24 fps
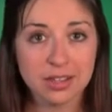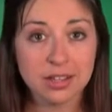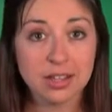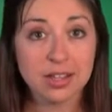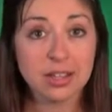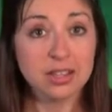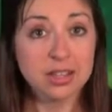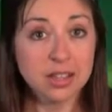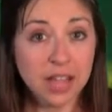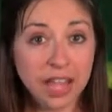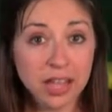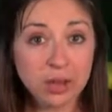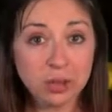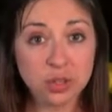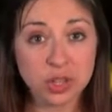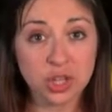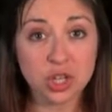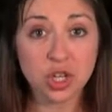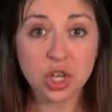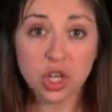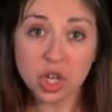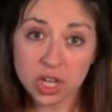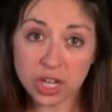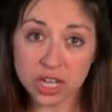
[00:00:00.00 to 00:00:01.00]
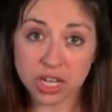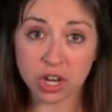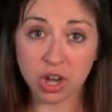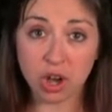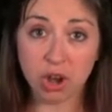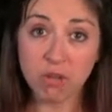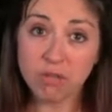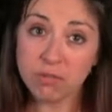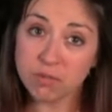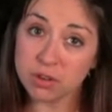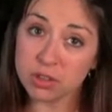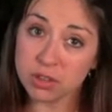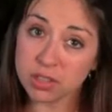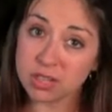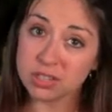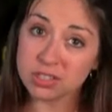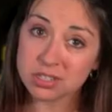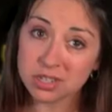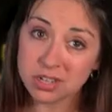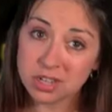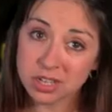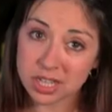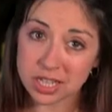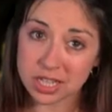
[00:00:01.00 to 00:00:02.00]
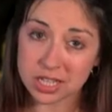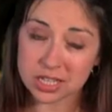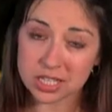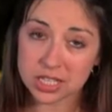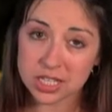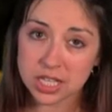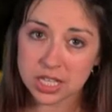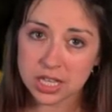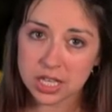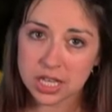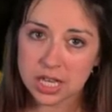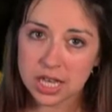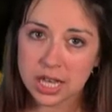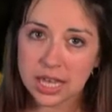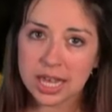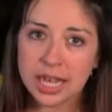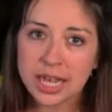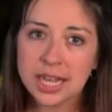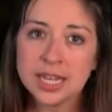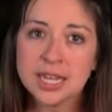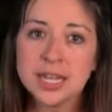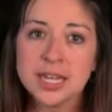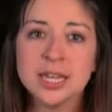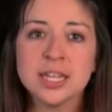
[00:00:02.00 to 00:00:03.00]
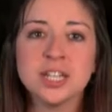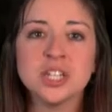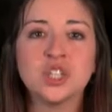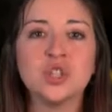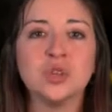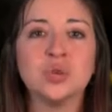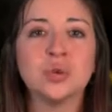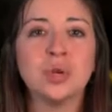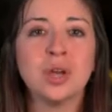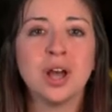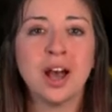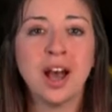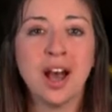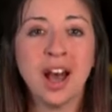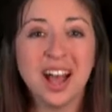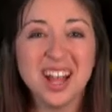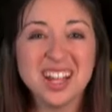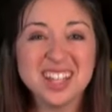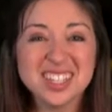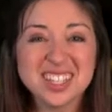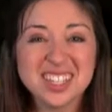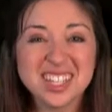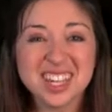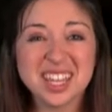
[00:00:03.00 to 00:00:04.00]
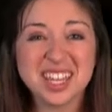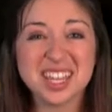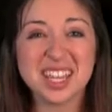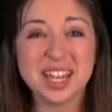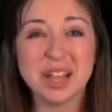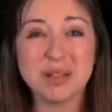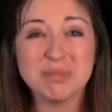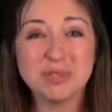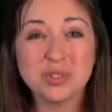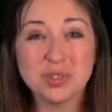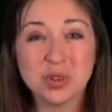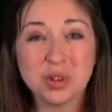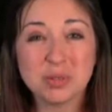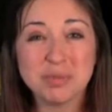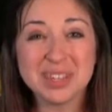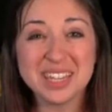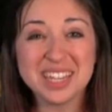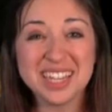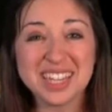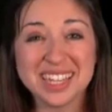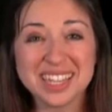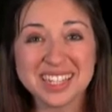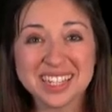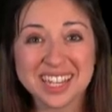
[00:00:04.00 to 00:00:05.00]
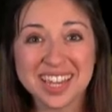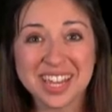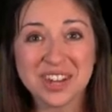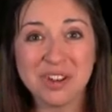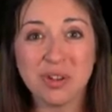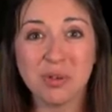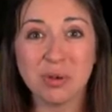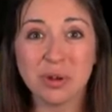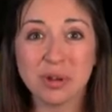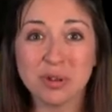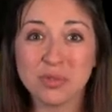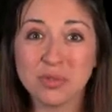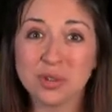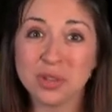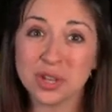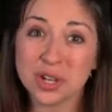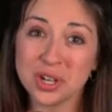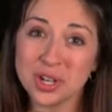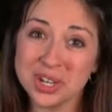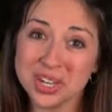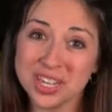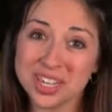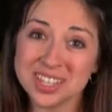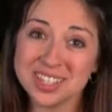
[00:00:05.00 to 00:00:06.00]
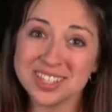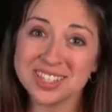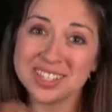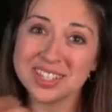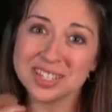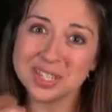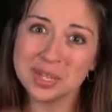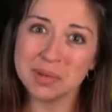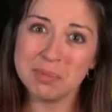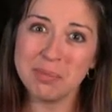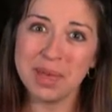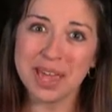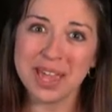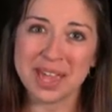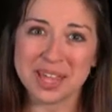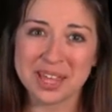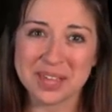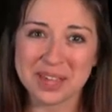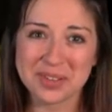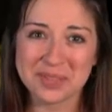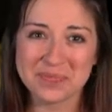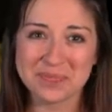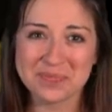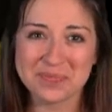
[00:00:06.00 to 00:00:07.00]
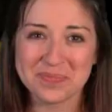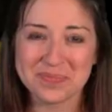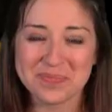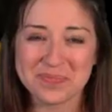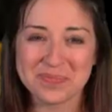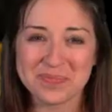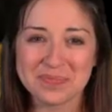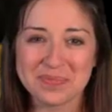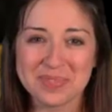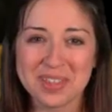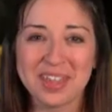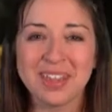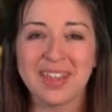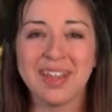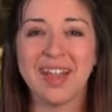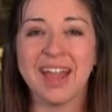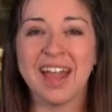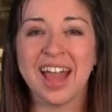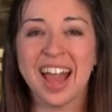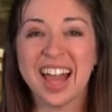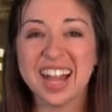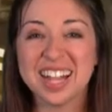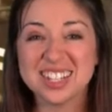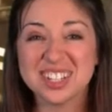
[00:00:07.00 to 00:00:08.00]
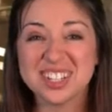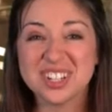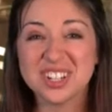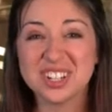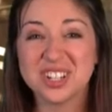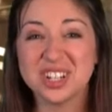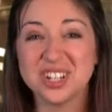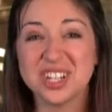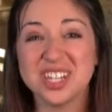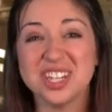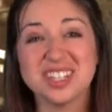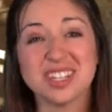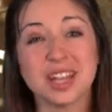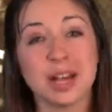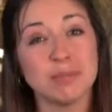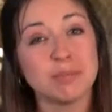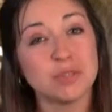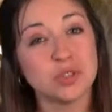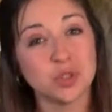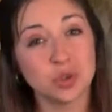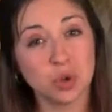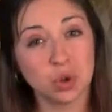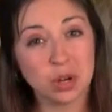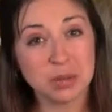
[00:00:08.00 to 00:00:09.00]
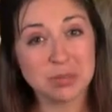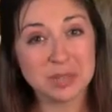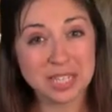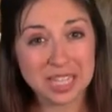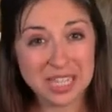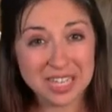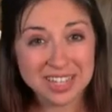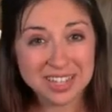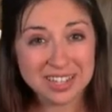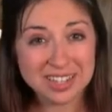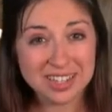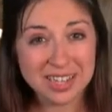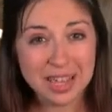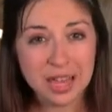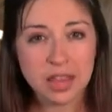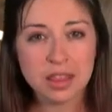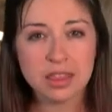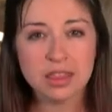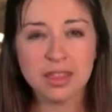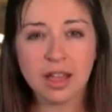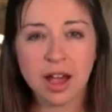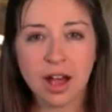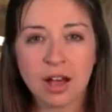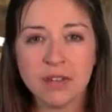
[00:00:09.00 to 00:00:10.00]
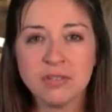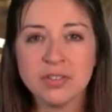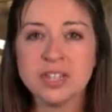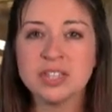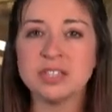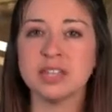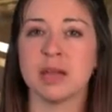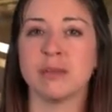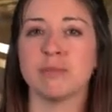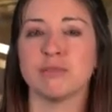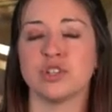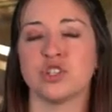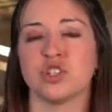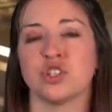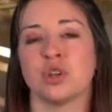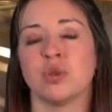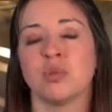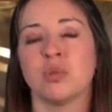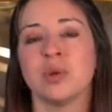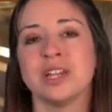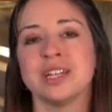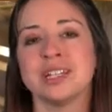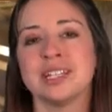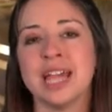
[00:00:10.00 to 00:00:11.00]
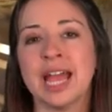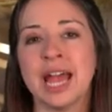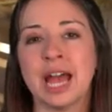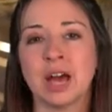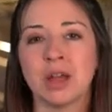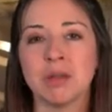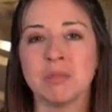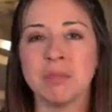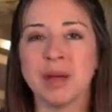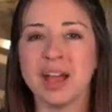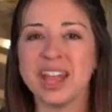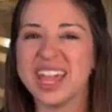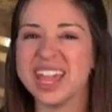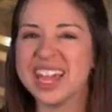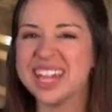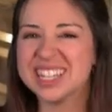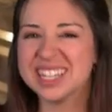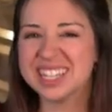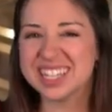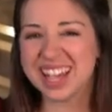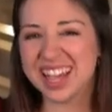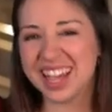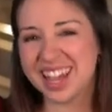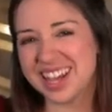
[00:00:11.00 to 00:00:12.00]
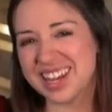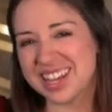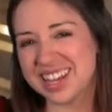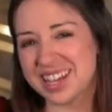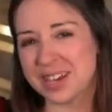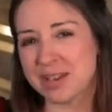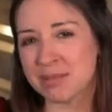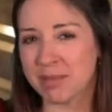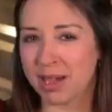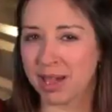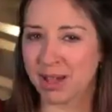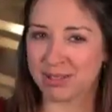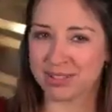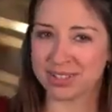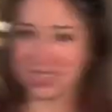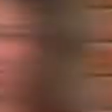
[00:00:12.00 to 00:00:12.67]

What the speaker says: Like with the cookie dough for these cookies. It needed to constantly absorb heat in order for the cookies to bake. As the cookies absorbed heat, the oven temperature went down by a tiny amount.